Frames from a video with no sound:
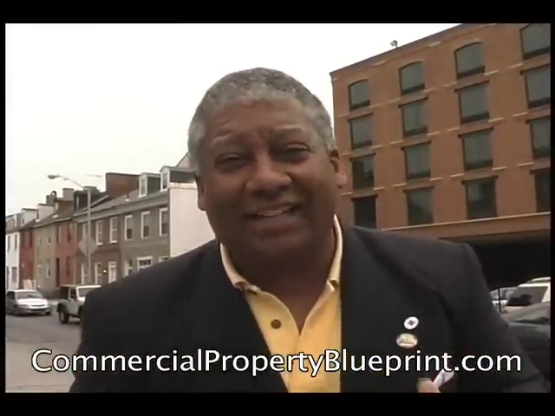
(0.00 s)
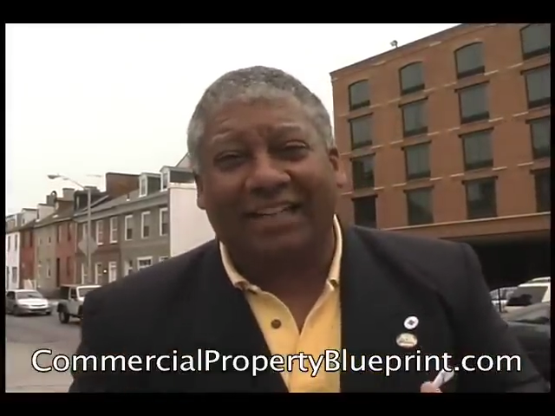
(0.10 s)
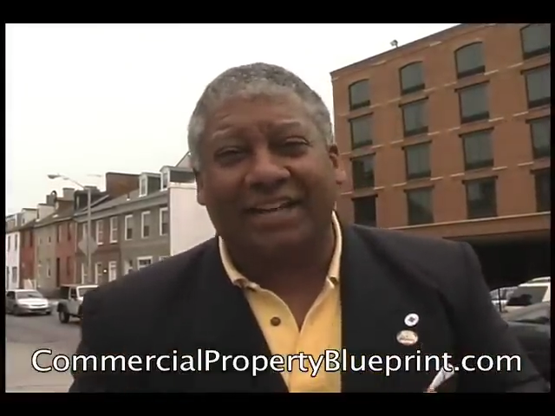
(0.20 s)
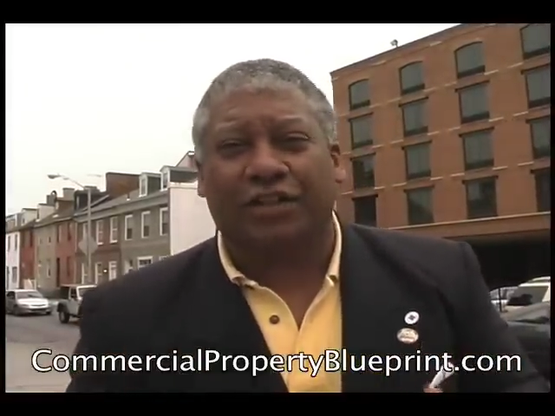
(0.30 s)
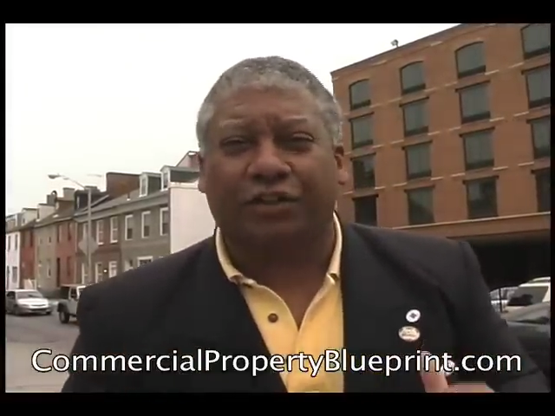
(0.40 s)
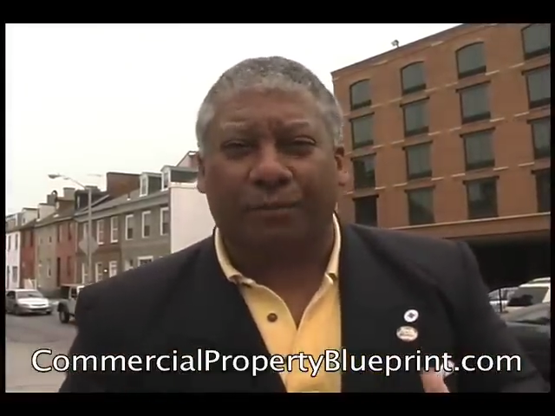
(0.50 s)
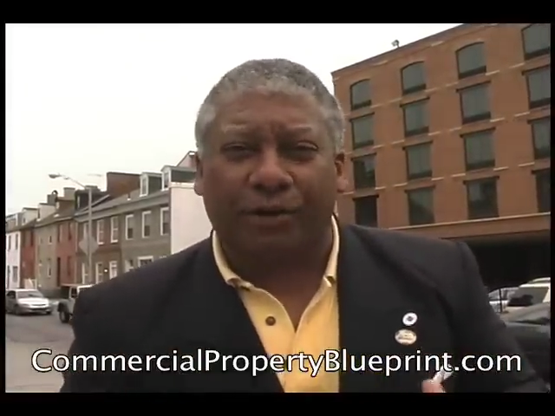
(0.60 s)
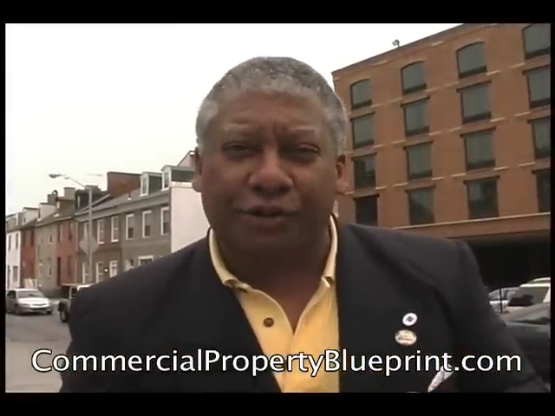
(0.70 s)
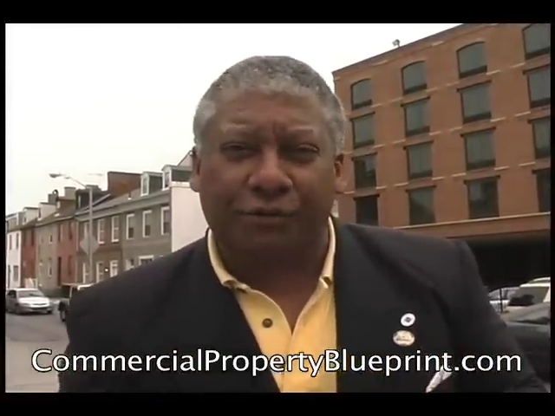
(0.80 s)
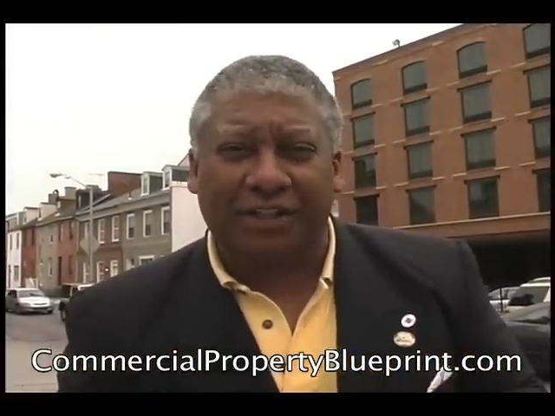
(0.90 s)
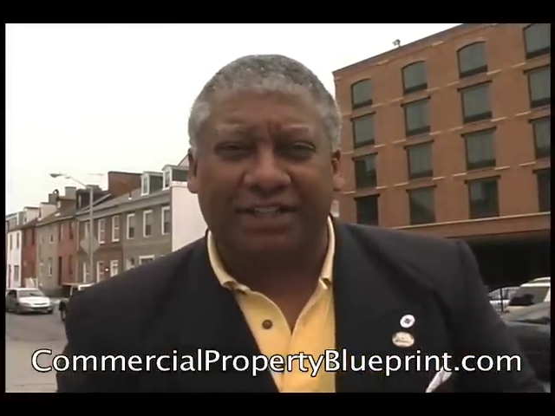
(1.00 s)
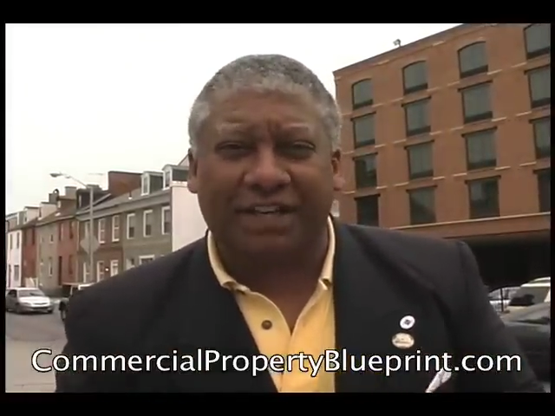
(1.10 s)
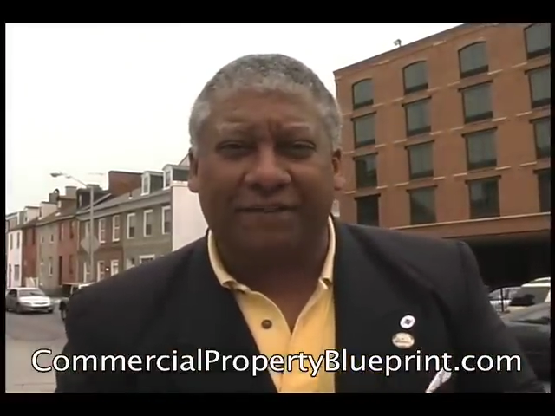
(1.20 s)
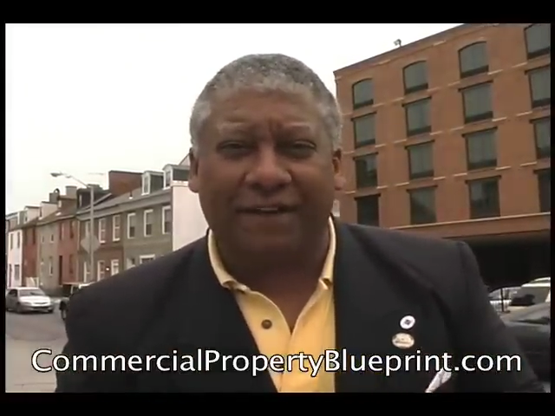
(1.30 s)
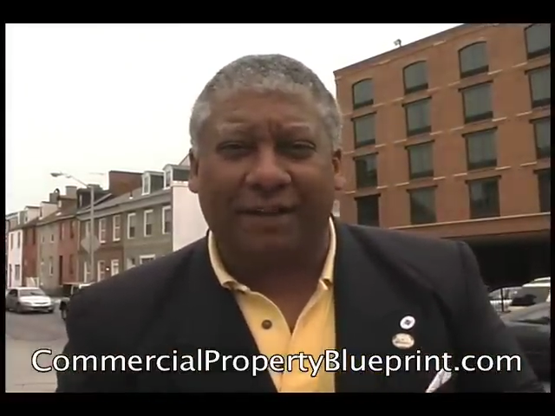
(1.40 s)
class on commercial real
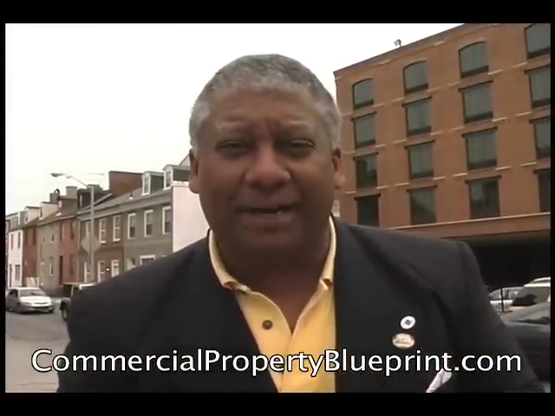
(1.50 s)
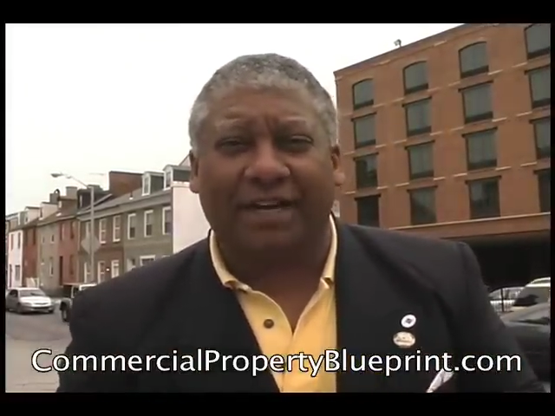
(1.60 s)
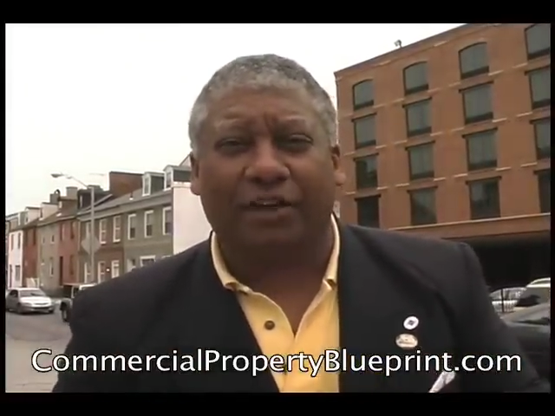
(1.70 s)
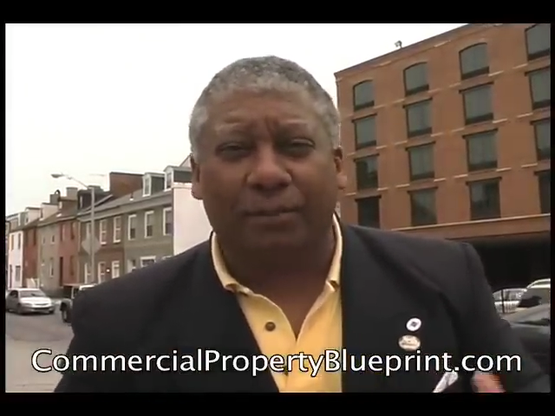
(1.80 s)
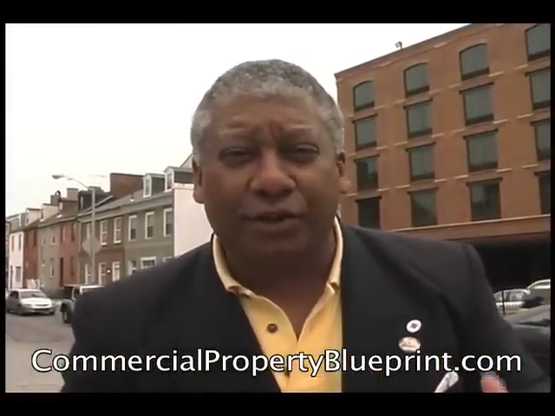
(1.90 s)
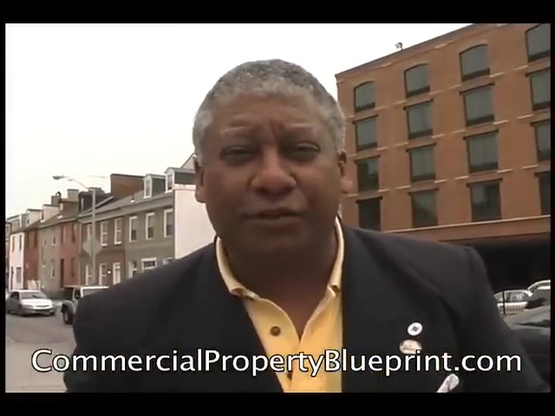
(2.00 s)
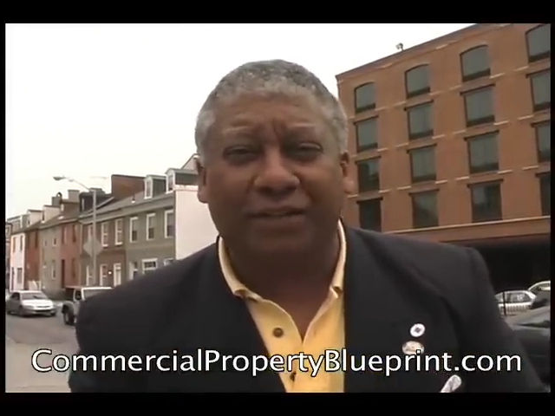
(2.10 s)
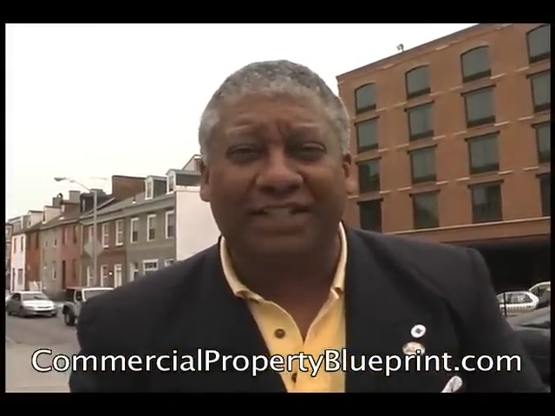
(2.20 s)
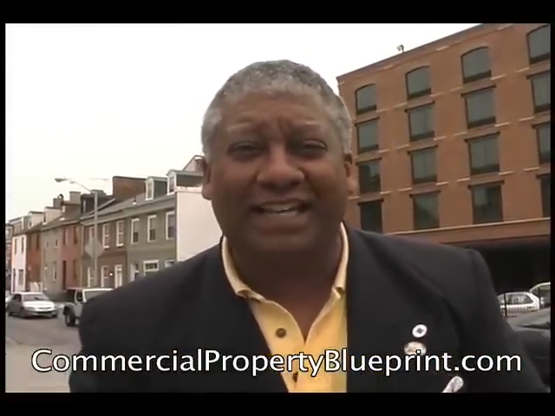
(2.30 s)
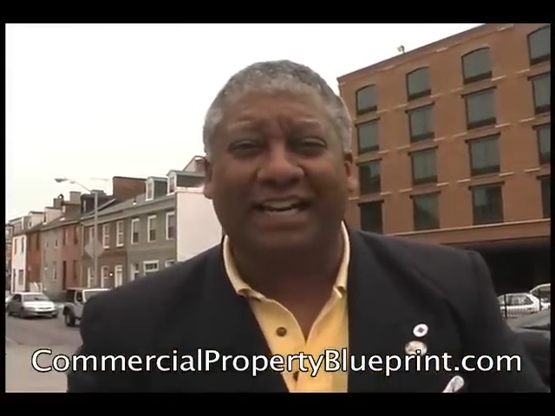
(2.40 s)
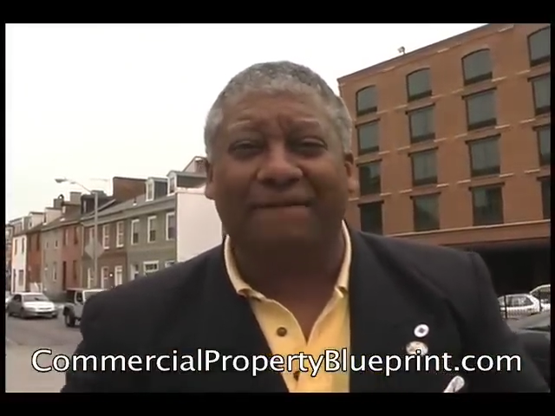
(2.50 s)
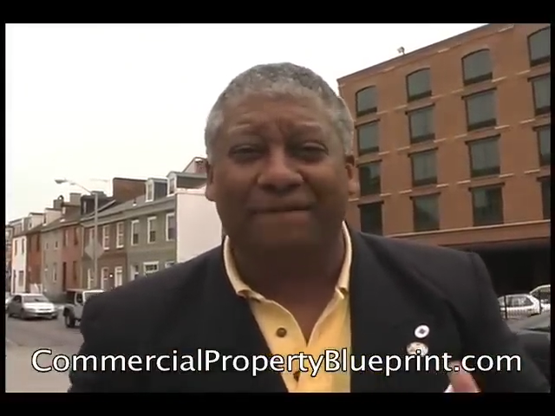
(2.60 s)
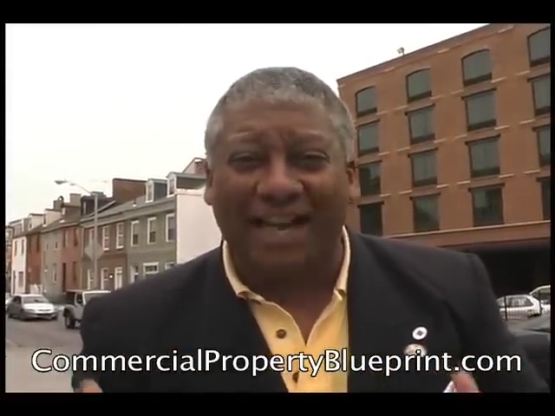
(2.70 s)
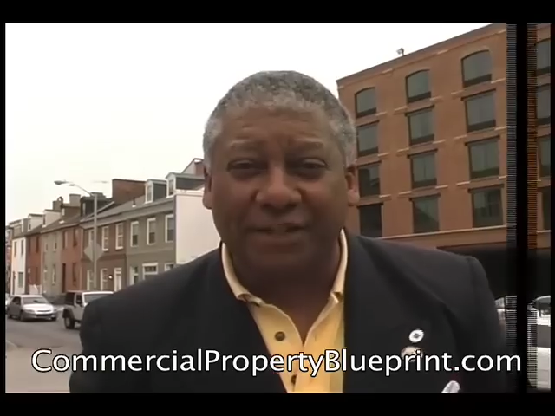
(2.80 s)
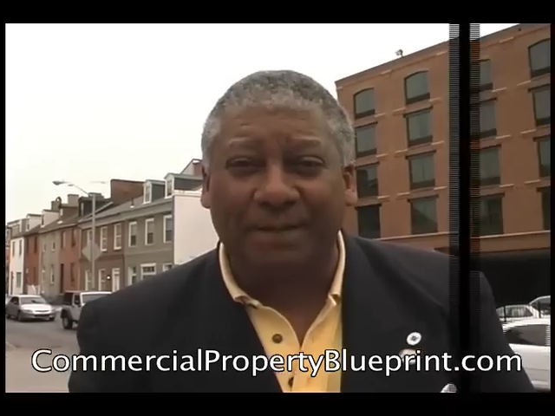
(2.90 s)
estate development and commercial real estate
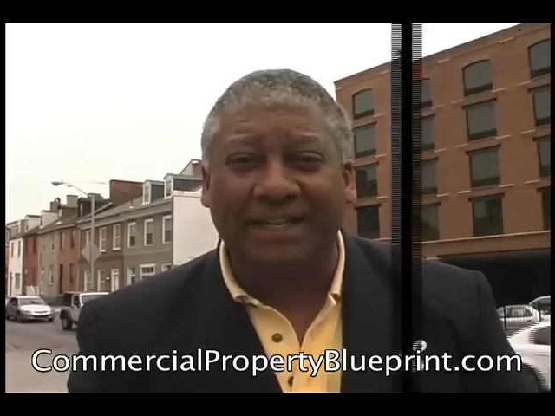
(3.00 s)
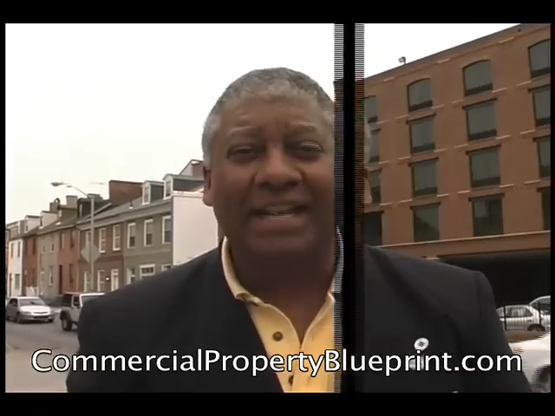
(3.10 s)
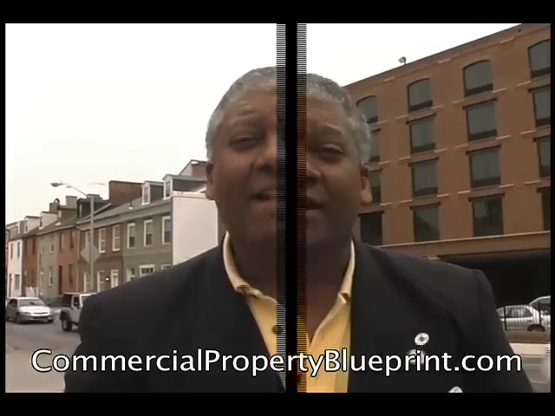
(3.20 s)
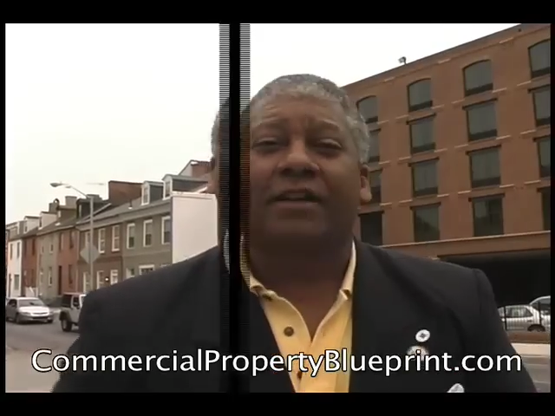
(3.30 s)
investment